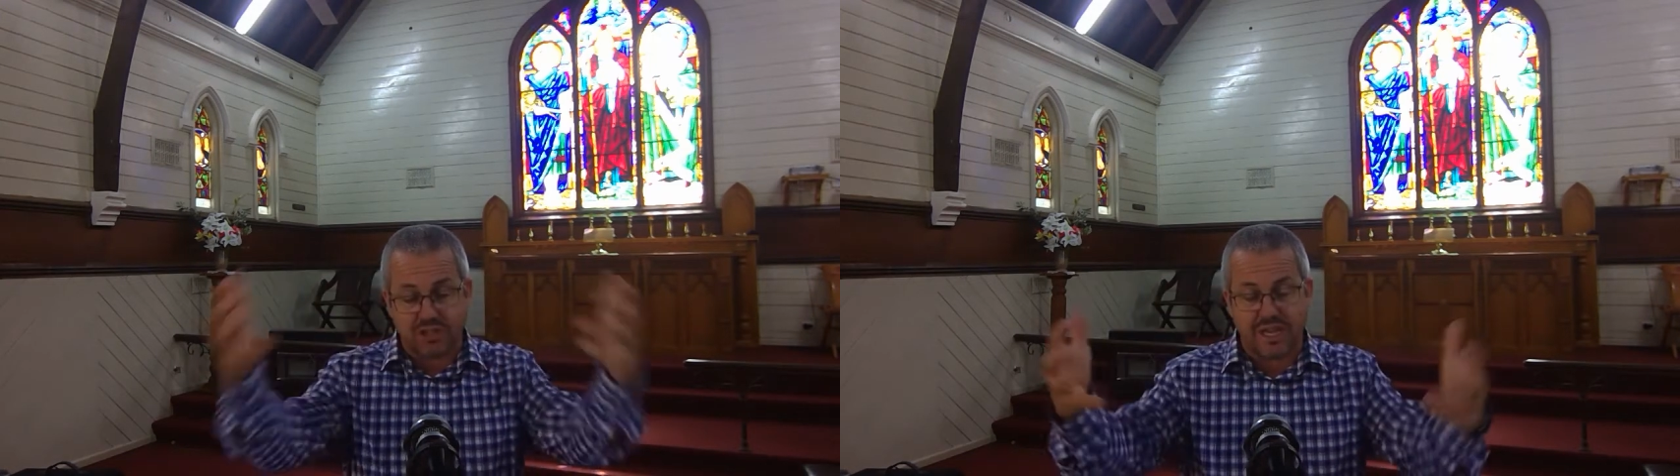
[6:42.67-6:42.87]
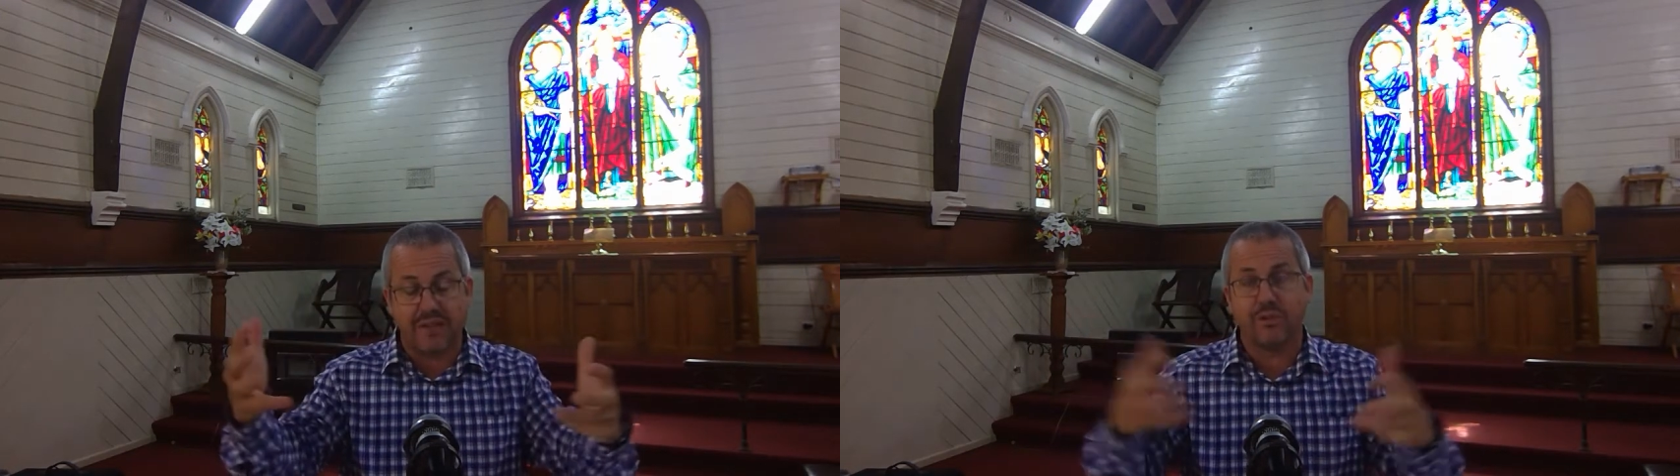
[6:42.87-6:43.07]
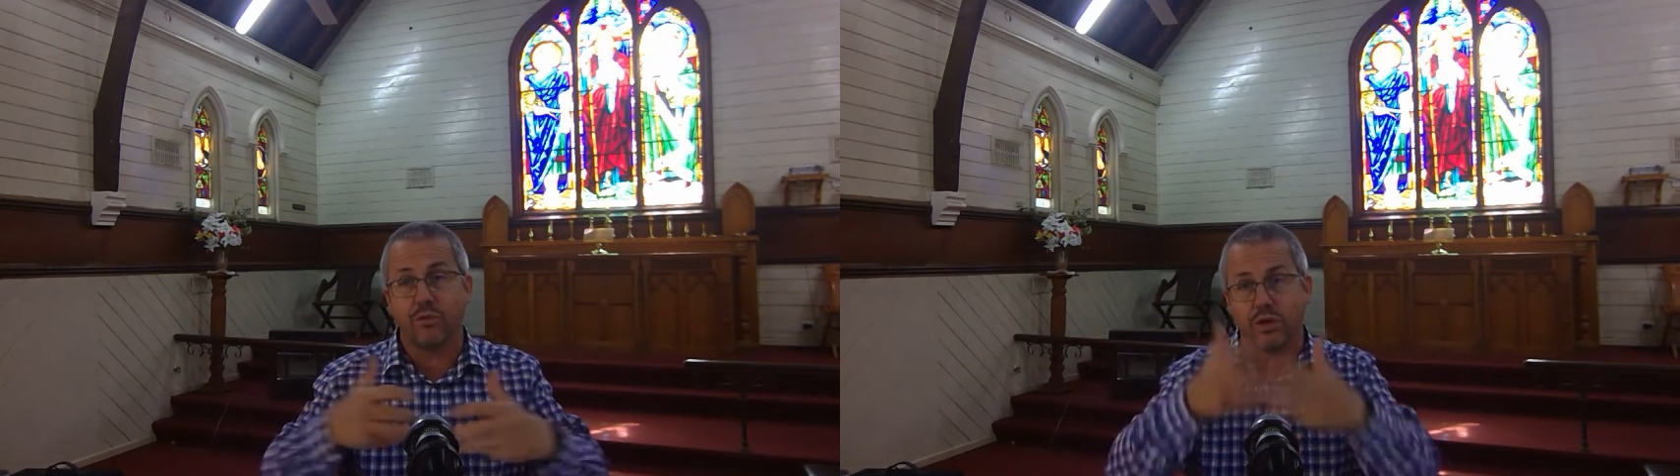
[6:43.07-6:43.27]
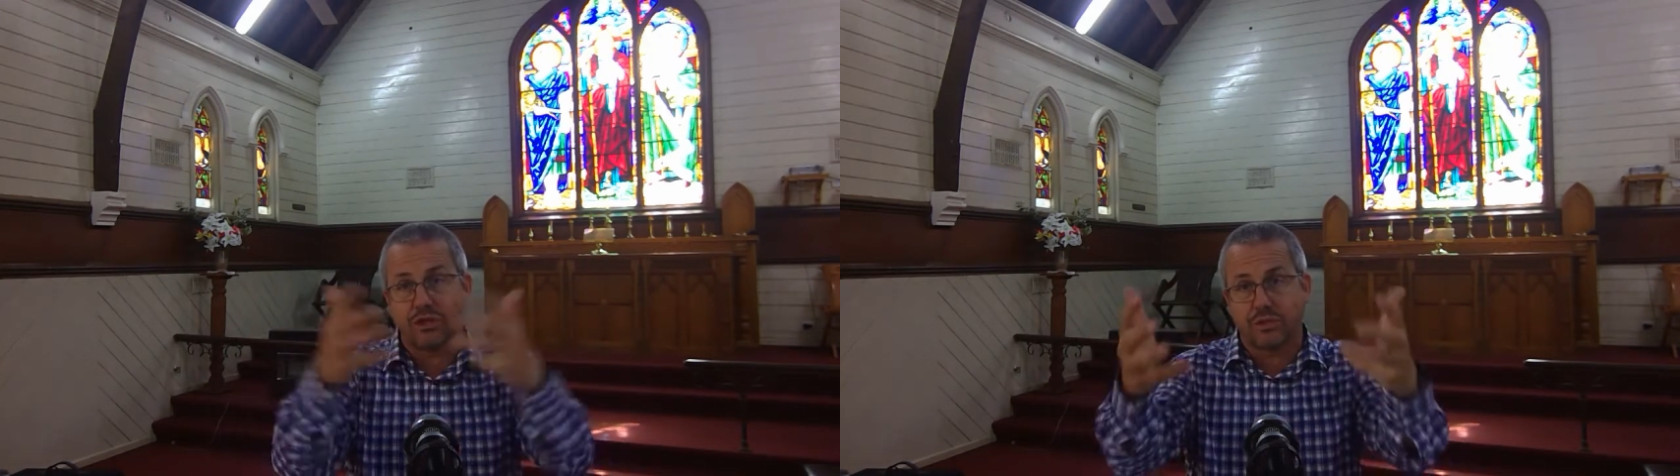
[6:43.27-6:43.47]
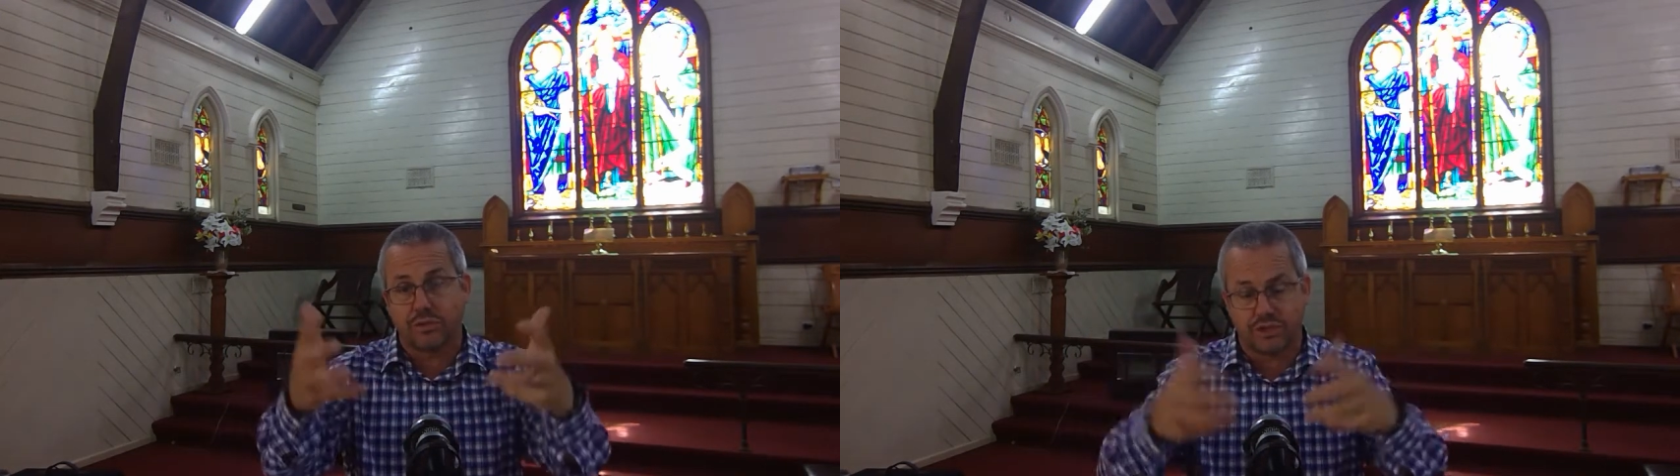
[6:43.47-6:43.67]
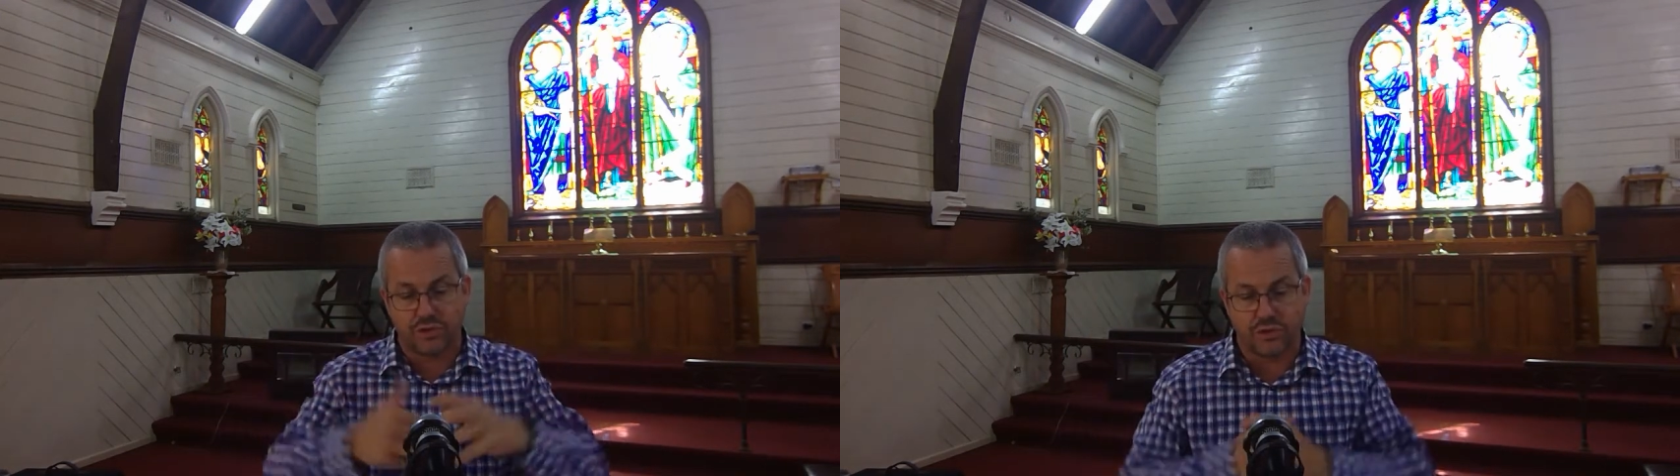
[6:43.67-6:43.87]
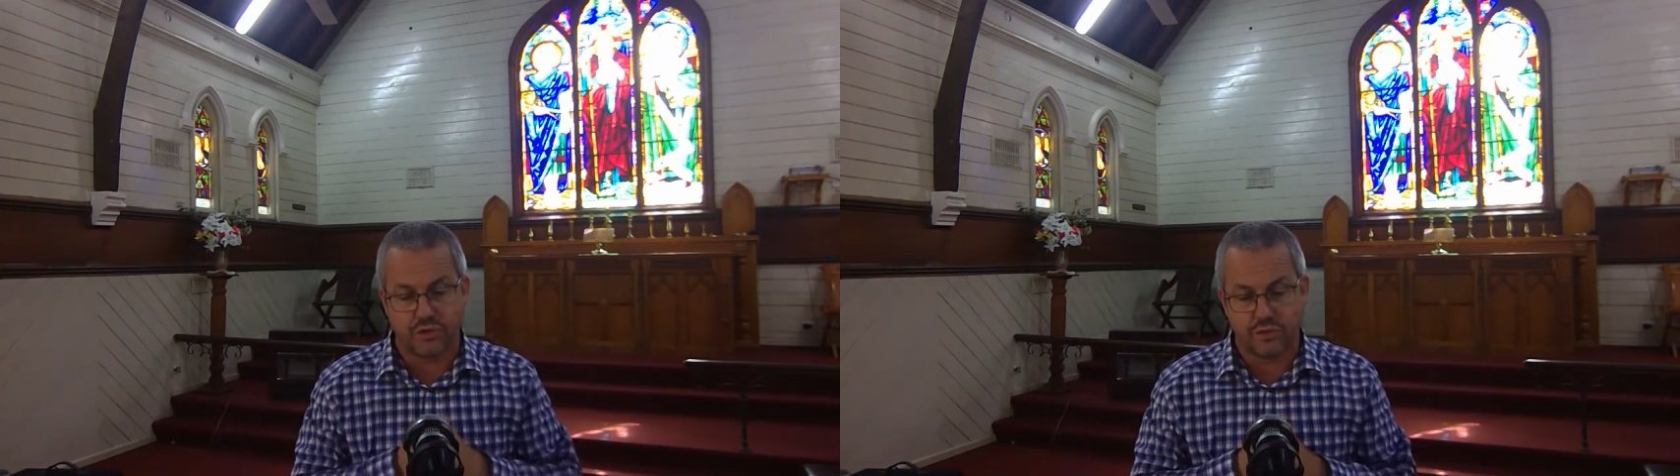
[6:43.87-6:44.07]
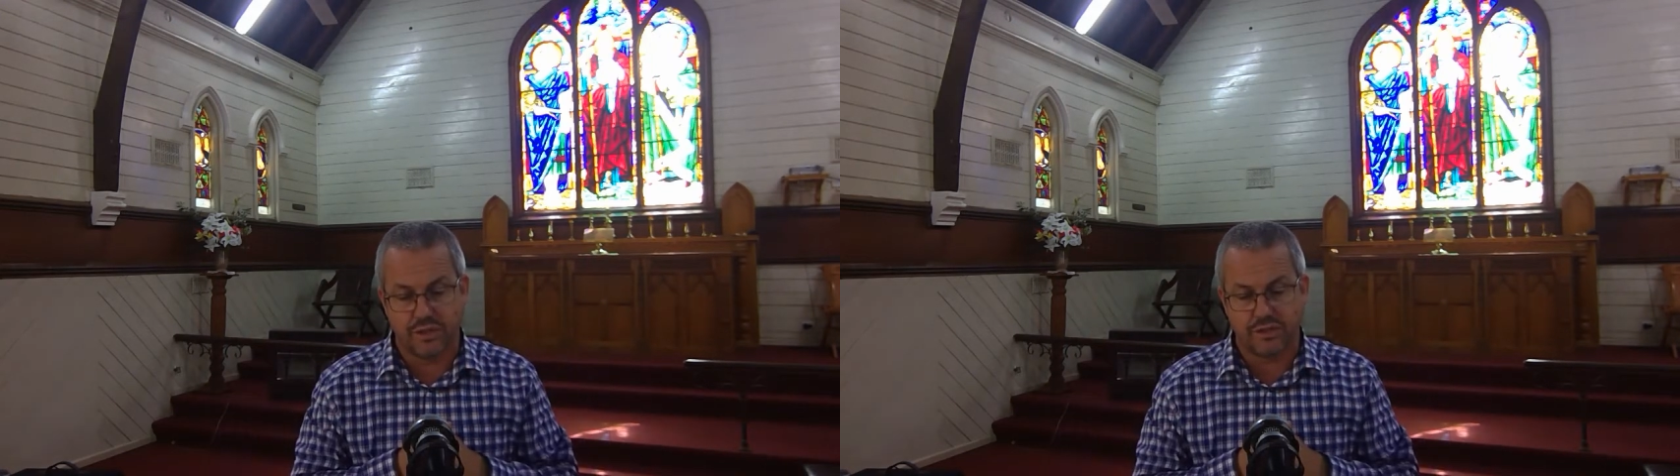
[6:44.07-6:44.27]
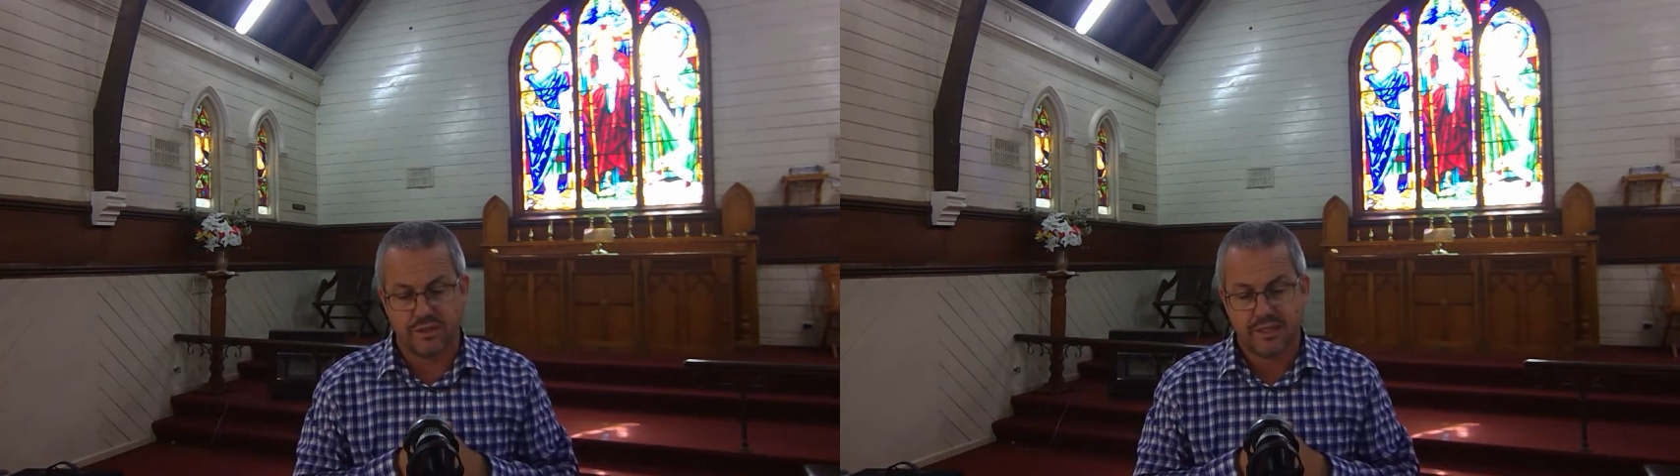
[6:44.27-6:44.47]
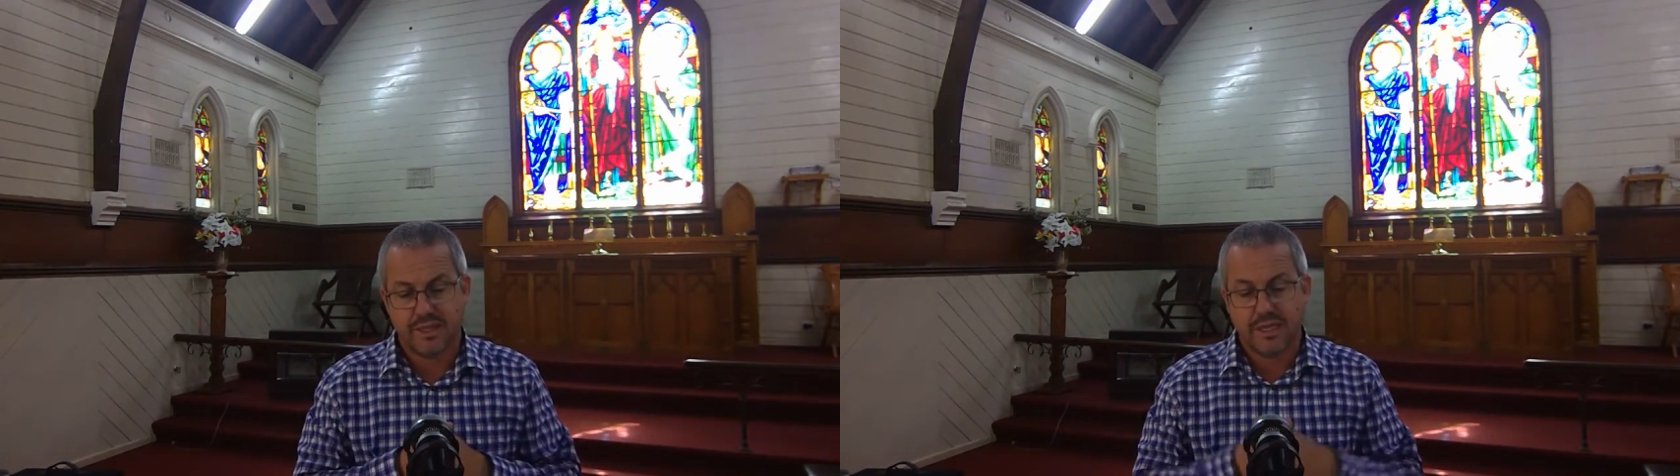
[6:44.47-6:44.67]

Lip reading: save the world, to restore the world.